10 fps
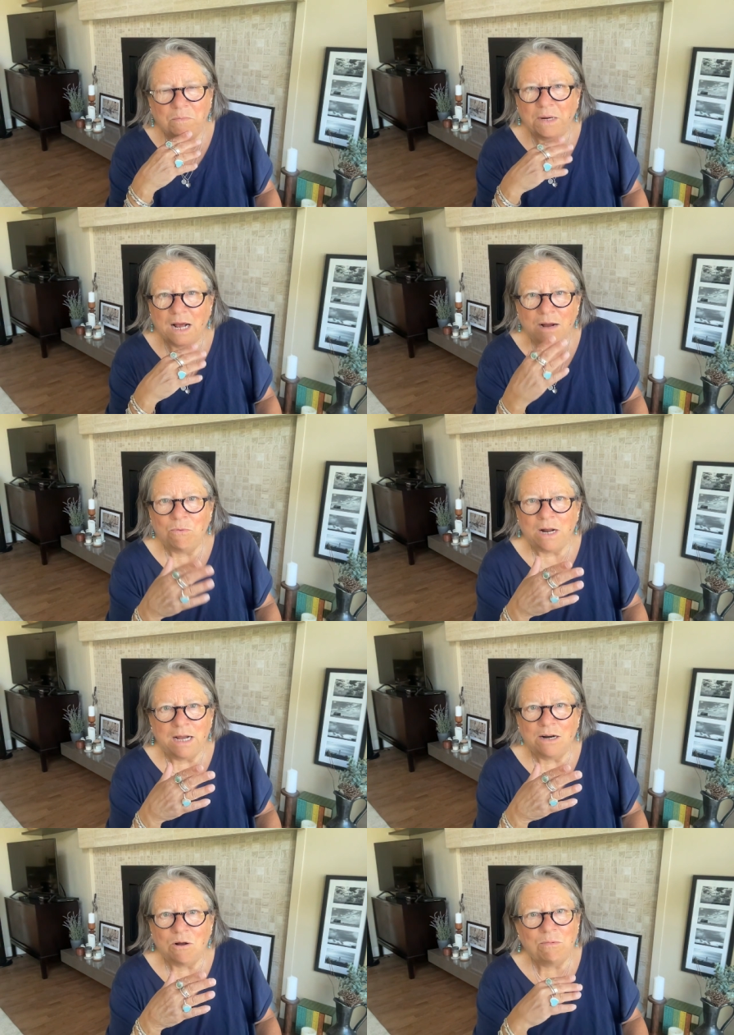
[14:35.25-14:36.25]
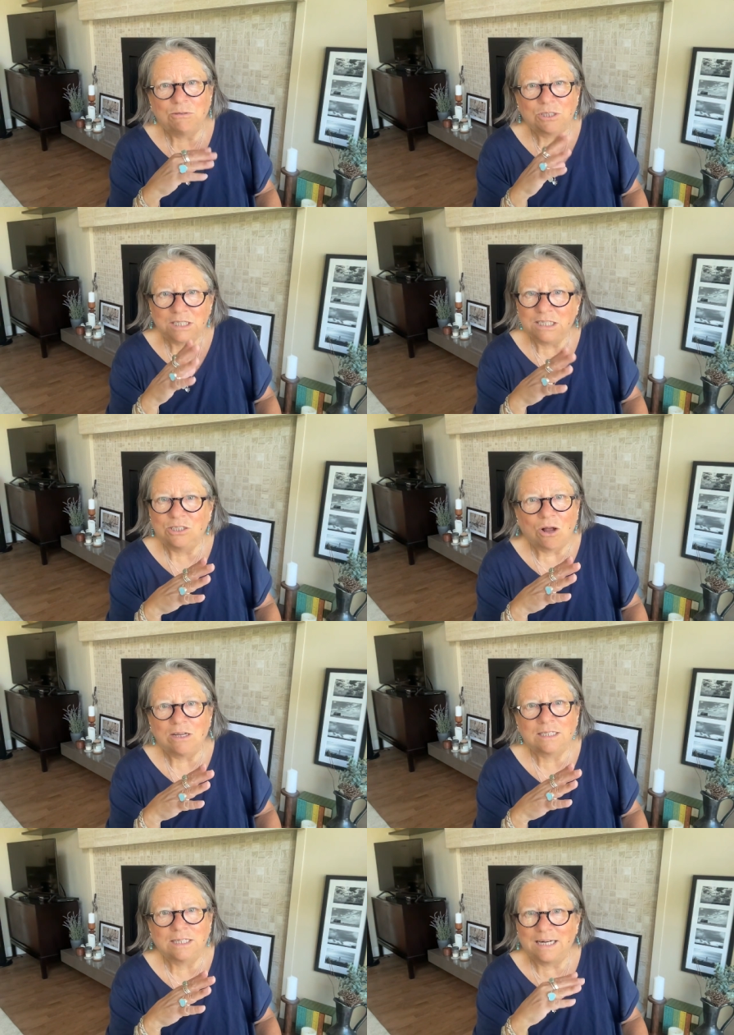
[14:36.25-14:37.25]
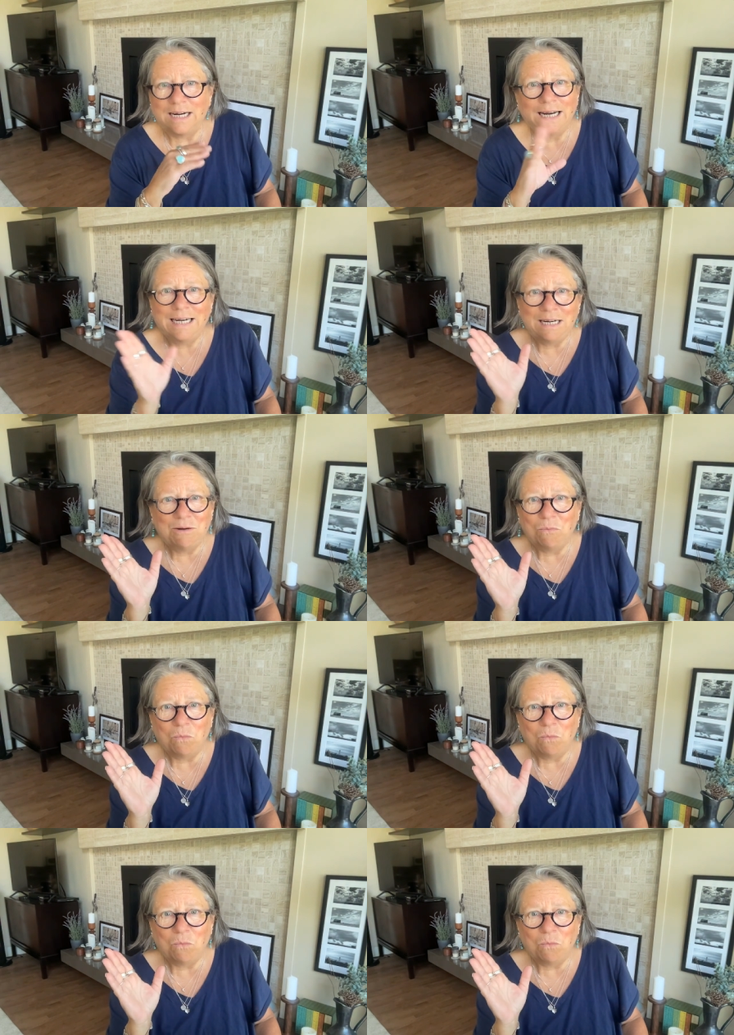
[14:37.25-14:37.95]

But I, when I got home, I was just exhausted, and I didn't.